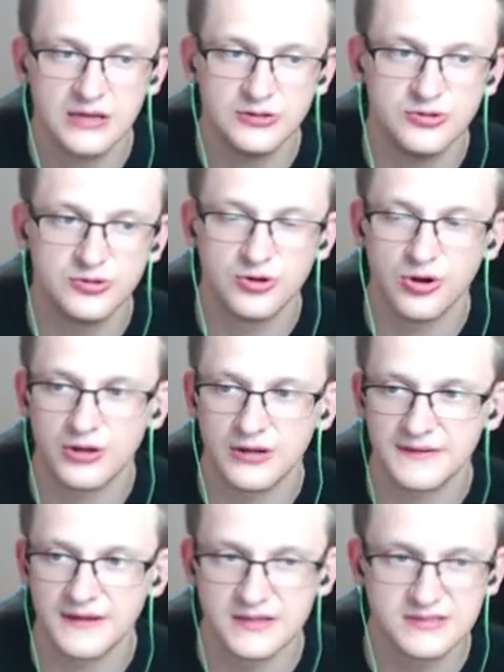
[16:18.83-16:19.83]
You gotta
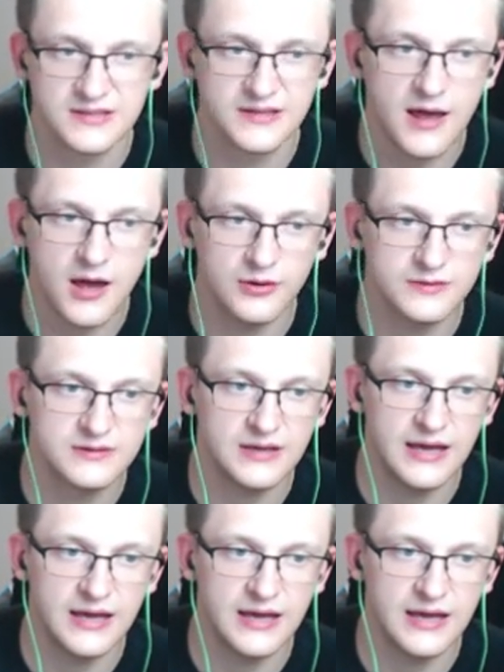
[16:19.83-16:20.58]
test it out.